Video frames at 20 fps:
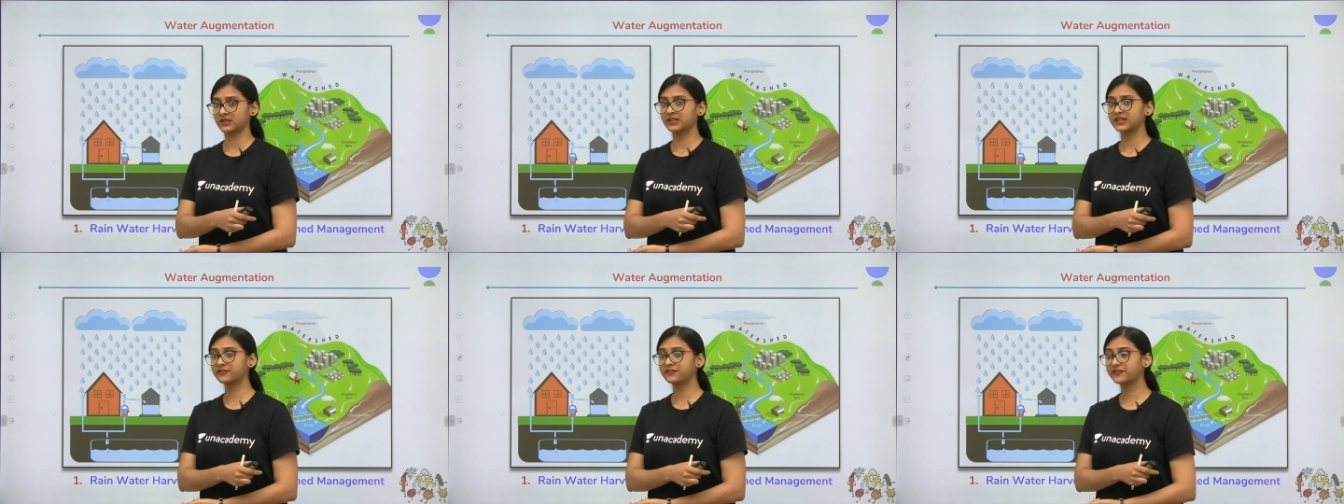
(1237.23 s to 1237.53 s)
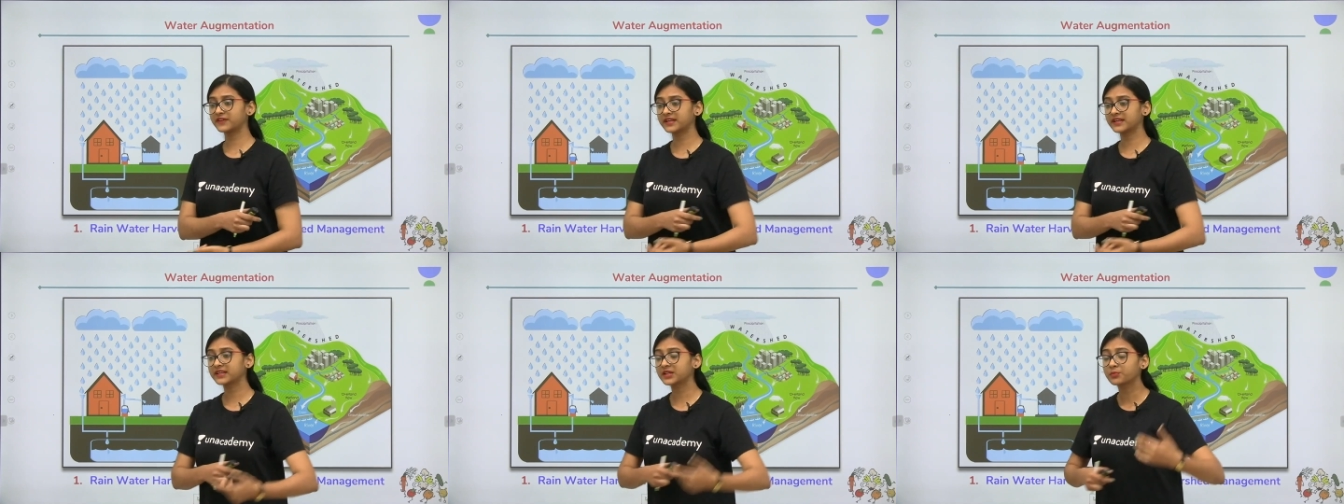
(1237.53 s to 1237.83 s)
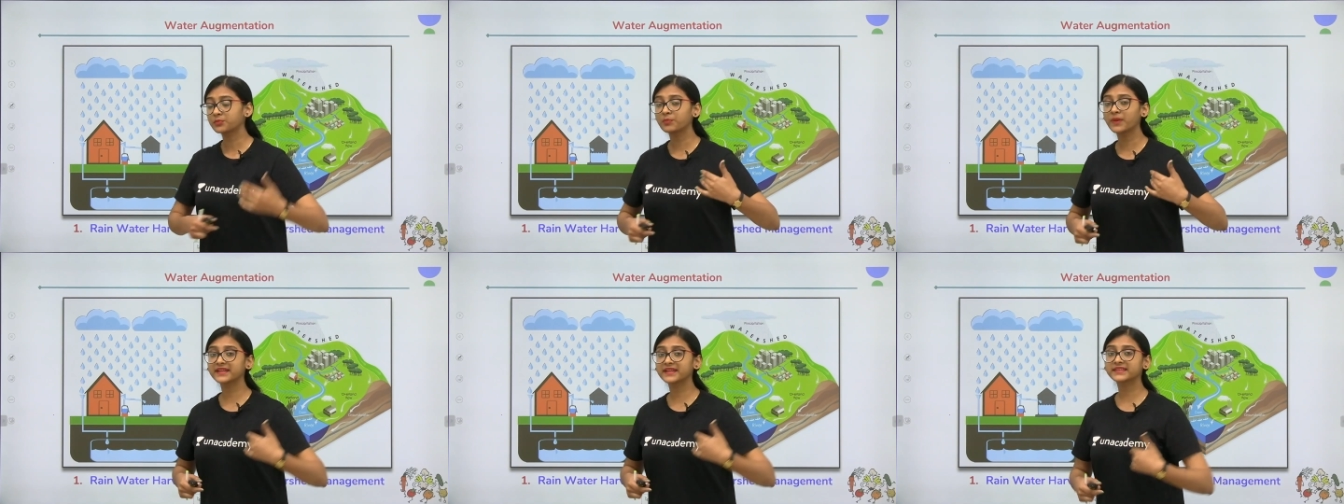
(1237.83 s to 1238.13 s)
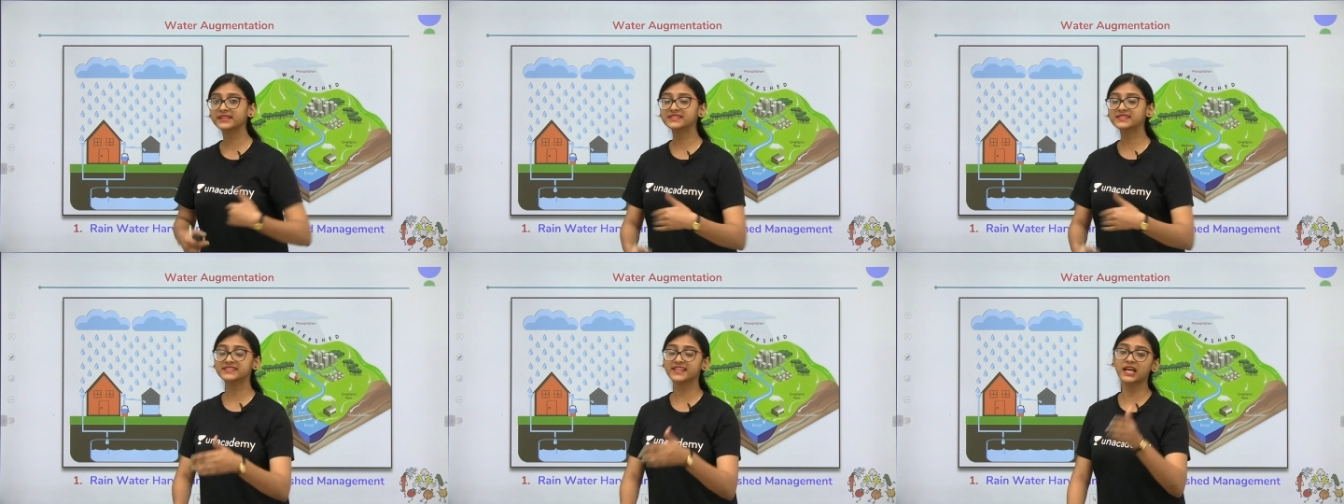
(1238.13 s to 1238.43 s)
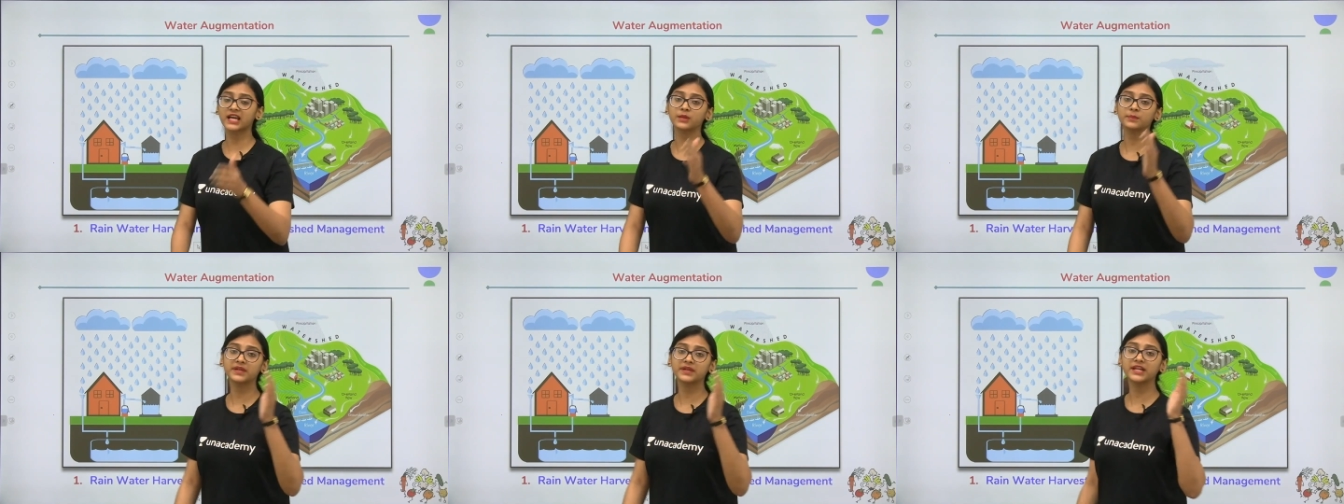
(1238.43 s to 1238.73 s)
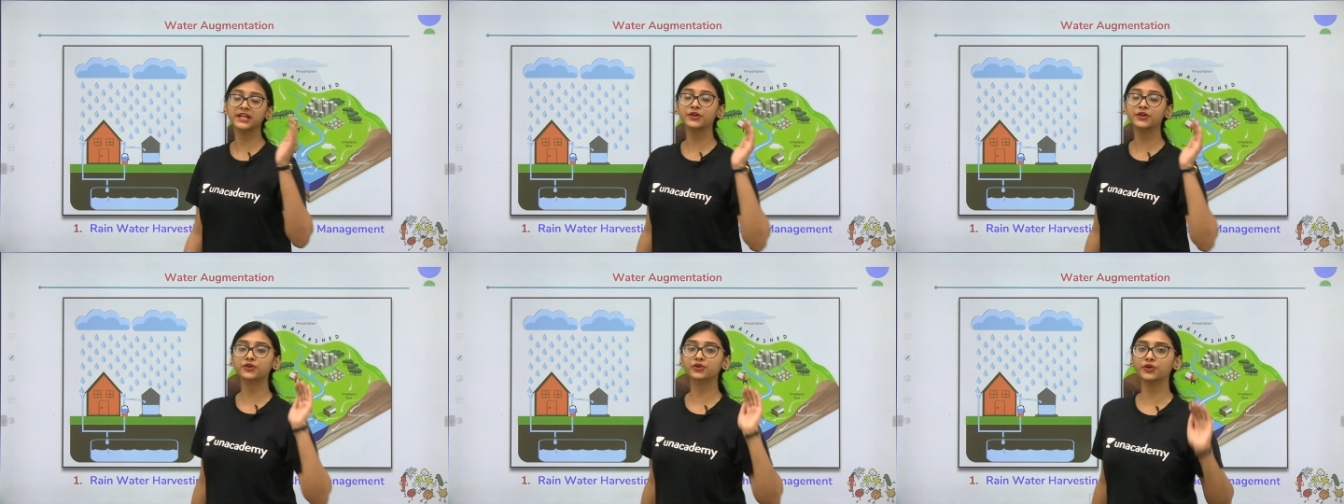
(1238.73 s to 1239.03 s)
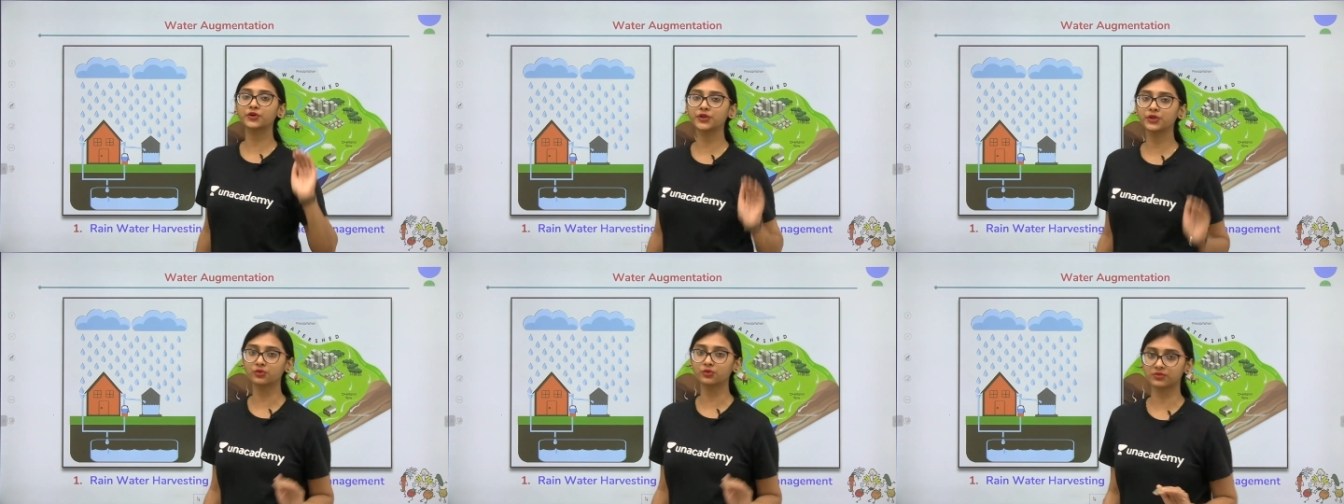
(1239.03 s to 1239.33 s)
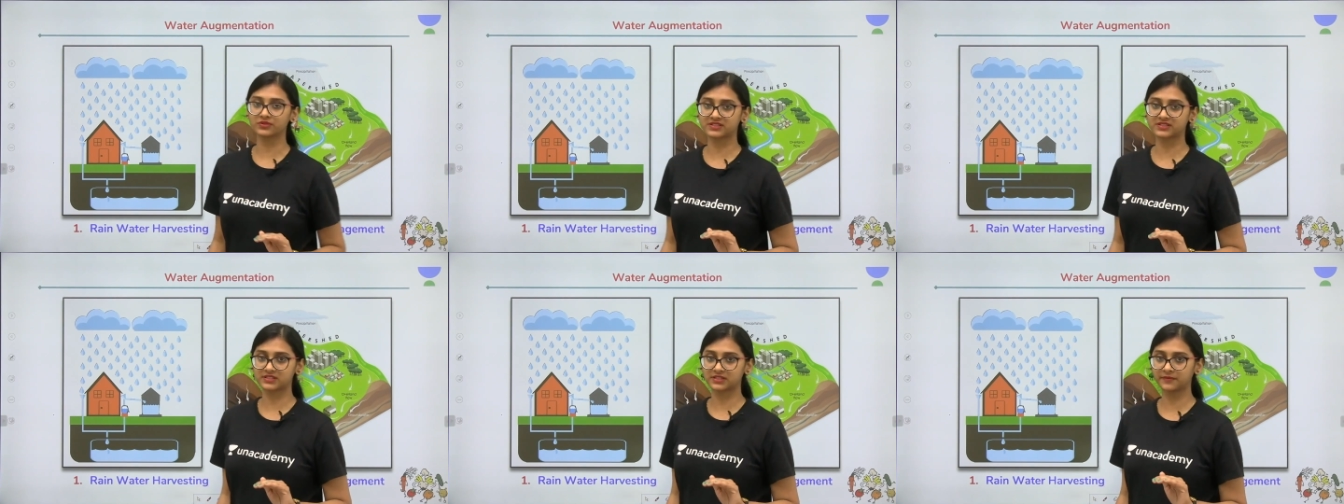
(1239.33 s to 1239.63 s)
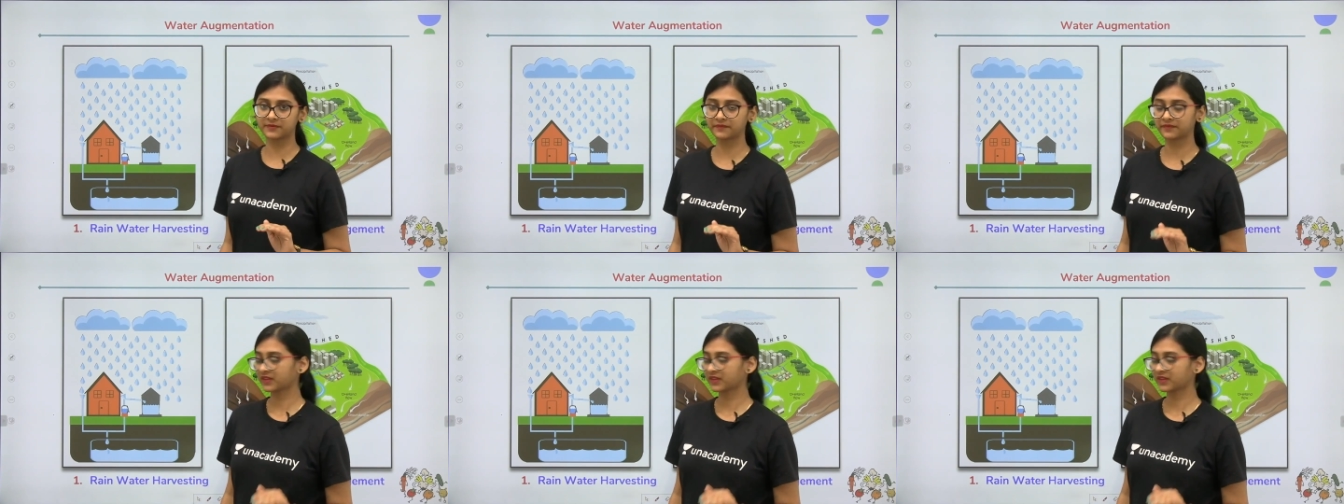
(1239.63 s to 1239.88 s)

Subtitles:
different methods can be introduced